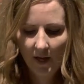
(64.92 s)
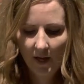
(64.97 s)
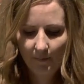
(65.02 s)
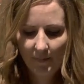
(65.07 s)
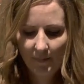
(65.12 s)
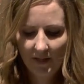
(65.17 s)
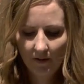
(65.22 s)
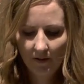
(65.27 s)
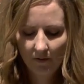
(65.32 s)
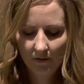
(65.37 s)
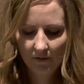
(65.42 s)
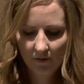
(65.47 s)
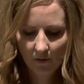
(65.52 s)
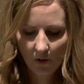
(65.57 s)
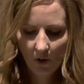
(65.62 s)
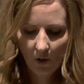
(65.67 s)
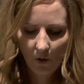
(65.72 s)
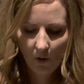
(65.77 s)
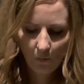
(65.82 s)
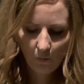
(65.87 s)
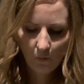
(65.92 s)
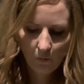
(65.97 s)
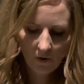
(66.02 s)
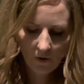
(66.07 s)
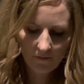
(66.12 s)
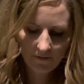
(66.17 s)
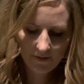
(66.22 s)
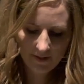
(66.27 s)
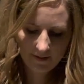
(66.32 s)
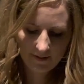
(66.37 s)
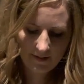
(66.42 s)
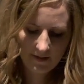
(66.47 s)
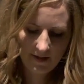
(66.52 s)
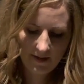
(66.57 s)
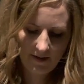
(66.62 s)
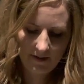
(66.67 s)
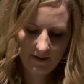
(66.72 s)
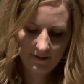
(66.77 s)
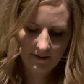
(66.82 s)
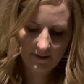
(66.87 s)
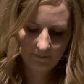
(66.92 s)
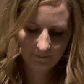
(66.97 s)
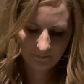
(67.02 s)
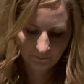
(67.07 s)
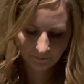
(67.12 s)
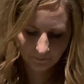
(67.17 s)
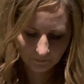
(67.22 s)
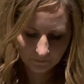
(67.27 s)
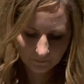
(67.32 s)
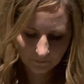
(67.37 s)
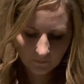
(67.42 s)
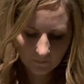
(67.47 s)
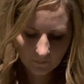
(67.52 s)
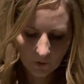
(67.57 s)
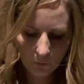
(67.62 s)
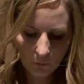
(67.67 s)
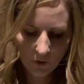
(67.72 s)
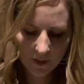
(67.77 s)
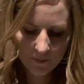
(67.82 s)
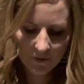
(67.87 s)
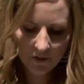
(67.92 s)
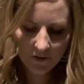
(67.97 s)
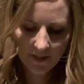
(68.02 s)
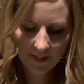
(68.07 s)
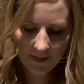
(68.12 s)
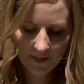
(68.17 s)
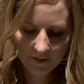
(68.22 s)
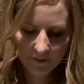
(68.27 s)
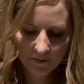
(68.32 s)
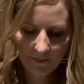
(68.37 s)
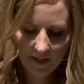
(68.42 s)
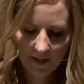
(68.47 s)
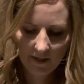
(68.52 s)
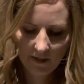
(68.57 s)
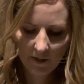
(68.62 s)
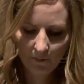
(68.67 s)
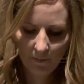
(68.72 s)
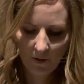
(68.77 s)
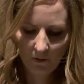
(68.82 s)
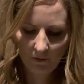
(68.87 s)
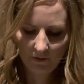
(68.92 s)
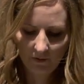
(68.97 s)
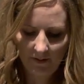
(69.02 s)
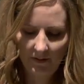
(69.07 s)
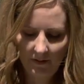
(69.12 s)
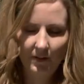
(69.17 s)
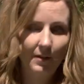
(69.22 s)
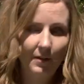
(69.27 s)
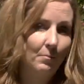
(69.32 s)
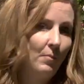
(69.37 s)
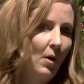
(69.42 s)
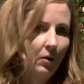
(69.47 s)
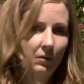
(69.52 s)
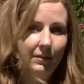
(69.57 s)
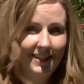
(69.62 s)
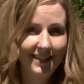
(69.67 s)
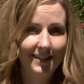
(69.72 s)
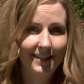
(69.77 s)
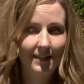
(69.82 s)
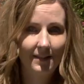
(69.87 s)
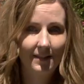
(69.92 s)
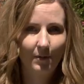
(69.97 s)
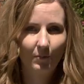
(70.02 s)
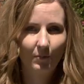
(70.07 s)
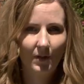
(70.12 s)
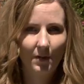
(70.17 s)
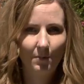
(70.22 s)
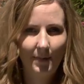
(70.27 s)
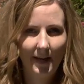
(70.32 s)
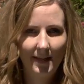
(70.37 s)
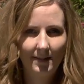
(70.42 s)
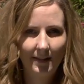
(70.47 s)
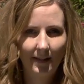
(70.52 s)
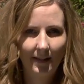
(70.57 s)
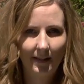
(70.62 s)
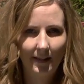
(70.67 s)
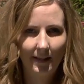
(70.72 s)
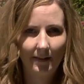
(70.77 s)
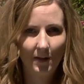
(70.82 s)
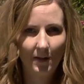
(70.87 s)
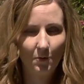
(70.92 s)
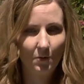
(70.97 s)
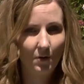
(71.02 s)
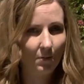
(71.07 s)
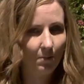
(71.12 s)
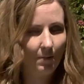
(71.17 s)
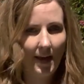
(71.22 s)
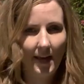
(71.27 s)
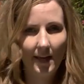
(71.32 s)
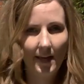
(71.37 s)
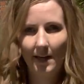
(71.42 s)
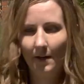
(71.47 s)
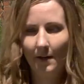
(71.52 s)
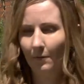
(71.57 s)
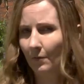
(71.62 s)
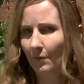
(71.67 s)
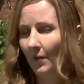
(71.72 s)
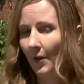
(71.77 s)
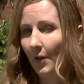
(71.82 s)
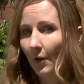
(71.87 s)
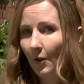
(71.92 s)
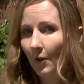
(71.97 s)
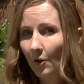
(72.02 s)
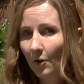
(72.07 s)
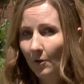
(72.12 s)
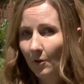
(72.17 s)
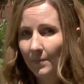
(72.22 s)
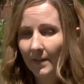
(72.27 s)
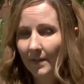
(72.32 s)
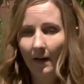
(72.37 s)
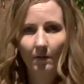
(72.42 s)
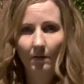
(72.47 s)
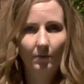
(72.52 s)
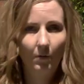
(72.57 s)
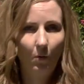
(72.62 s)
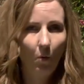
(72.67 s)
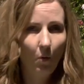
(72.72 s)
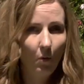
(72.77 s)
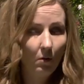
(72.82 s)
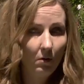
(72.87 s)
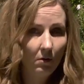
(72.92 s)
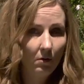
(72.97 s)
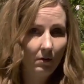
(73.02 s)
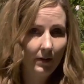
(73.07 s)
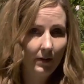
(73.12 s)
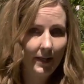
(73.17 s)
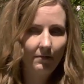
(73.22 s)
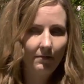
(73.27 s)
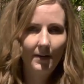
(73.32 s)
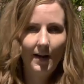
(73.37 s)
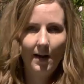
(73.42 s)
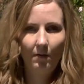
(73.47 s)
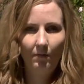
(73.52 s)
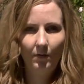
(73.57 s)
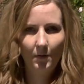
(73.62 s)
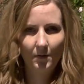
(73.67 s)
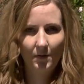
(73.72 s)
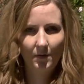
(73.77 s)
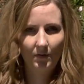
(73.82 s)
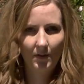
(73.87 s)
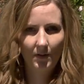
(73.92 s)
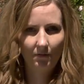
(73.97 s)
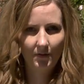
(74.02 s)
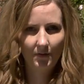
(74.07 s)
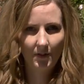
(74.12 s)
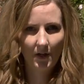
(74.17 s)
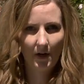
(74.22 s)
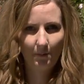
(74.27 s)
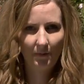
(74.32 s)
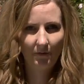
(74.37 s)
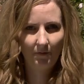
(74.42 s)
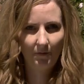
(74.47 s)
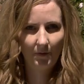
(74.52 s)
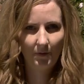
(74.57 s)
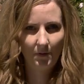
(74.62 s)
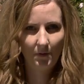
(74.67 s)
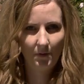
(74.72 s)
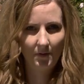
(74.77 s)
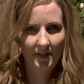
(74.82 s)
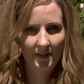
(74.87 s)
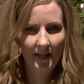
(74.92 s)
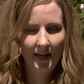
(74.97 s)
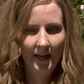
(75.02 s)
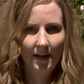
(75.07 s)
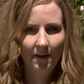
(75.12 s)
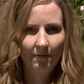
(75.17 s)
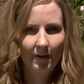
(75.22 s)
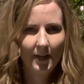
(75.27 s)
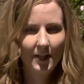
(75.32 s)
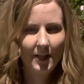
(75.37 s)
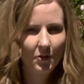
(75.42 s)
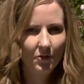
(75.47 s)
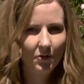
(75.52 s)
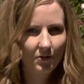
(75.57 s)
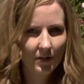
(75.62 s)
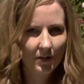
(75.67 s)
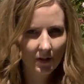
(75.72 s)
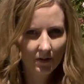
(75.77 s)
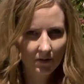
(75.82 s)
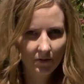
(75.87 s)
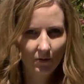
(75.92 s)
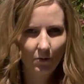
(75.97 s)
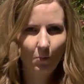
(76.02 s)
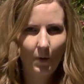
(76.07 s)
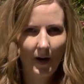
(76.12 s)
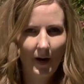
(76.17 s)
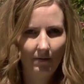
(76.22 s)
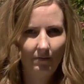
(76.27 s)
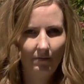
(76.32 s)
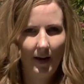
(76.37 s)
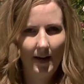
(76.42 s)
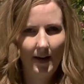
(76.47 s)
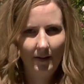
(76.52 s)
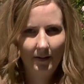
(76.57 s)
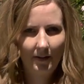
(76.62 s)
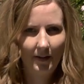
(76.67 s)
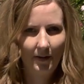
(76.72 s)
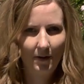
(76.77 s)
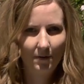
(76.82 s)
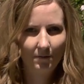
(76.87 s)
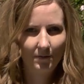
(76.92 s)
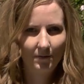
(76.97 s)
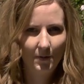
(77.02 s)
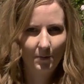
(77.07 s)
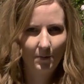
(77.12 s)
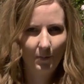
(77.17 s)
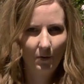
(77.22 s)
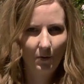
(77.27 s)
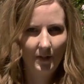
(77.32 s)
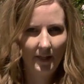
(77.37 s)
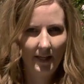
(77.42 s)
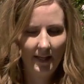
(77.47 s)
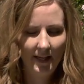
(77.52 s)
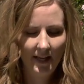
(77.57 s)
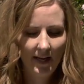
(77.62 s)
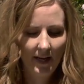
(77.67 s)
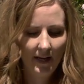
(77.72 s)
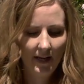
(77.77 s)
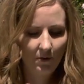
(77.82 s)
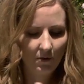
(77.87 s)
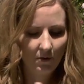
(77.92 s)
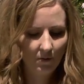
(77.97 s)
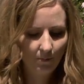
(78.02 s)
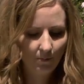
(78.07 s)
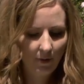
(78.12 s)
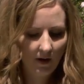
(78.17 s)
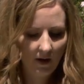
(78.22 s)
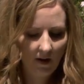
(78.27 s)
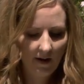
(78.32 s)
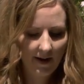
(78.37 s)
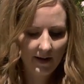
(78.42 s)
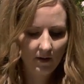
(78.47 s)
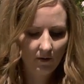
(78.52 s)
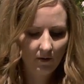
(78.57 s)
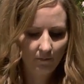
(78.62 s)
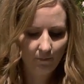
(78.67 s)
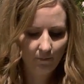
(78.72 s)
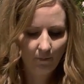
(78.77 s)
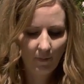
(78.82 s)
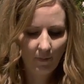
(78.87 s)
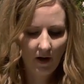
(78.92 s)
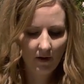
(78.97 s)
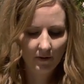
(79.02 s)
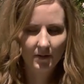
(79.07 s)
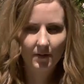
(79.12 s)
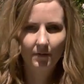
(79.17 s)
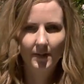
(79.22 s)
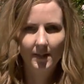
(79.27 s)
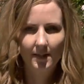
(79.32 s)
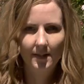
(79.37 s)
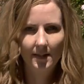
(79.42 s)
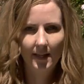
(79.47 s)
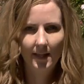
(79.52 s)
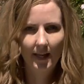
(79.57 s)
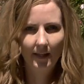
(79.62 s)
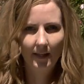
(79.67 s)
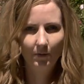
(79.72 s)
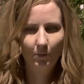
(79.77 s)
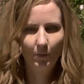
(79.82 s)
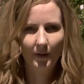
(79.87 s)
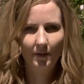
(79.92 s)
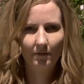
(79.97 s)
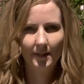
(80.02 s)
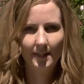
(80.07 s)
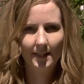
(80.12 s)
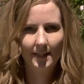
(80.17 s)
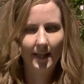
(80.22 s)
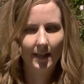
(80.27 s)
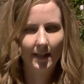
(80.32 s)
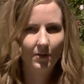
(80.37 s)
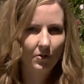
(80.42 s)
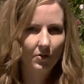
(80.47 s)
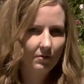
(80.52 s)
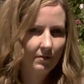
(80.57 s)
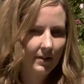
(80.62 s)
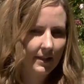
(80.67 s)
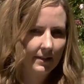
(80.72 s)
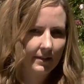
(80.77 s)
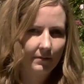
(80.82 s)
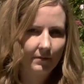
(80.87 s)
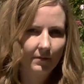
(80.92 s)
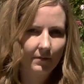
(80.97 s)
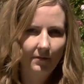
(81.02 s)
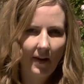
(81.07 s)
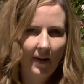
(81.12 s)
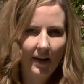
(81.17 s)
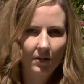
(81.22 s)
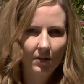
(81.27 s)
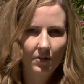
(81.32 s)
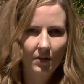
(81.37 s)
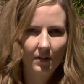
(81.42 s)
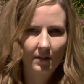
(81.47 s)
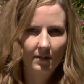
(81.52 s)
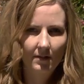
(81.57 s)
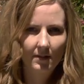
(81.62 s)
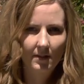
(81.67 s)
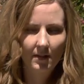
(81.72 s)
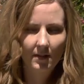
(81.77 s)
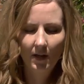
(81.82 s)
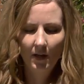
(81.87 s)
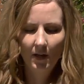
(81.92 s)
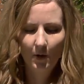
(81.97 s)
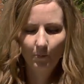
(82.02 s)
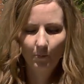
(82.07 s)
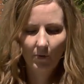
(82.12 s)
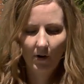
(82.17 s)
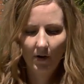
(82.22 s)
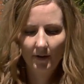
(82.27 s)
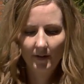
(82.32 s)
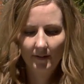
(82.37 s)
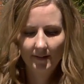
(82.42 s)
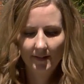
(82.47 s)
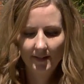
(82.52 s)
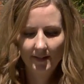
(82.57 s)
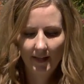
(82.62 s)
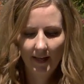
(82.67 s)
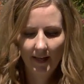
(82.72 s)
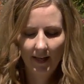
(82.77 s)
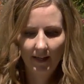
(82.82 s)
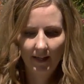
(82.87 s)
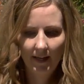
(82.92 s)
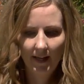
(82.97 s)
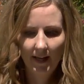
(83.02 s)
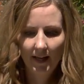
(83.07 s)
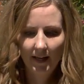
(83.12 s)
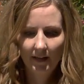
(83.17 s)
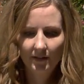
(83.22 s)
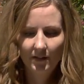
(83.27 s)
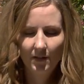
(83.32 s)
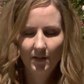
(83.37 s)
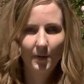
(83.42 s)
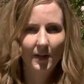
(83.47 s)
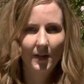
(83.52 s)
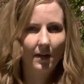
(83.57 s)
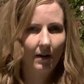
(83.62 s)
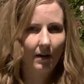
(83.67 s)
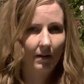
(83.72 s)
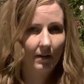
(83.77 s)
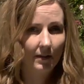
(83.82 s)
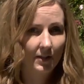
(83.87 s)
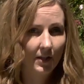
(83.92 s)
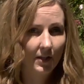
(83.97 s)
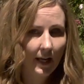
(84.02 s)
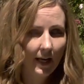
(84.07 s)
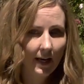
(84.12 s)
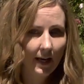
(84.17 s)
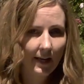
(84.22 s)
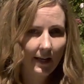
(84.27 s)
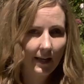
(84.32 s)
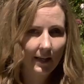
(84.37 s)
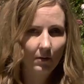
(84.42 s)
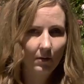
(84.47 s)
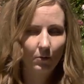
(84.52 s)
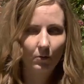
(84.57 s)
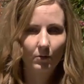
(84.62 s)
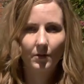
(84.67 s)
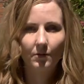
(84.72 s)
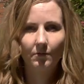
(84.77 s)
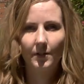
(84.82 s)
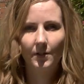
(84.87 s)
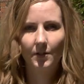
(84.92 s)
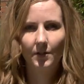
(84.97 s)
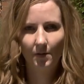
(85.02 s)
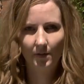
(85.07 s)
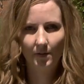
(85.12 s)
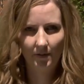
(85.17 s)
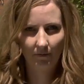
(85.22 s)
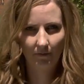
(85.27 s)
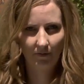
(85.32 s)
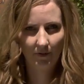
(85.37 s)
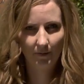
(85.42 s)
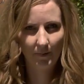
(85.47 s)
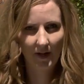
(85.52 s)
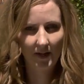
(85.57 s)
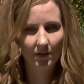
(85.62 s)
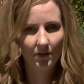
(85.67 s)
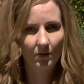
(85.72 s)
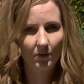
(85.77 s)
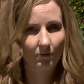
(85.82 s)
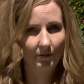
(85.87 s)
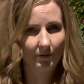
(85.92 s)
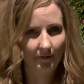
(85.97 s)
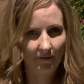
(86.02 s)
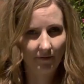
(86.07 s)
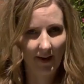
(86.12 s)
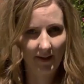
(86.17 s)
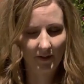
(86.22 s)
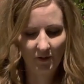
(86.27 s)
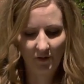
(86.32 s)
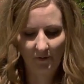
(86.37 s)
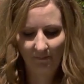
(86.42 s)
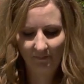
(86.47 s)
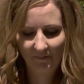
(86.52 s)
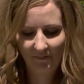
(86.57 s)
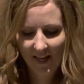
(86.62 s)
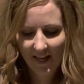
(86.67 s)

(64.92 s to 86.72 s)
because what this does, what I'm doing here is making a poultice, and a poultice is something basically that you can make out of herbs, out of oil, even out of lots of different types of foods. Very traditional way of looking after the body. You can apply it on parts of the skin, whether it's injuries, infections, broken skin, to encourage healing or to reduce inflammation or infection.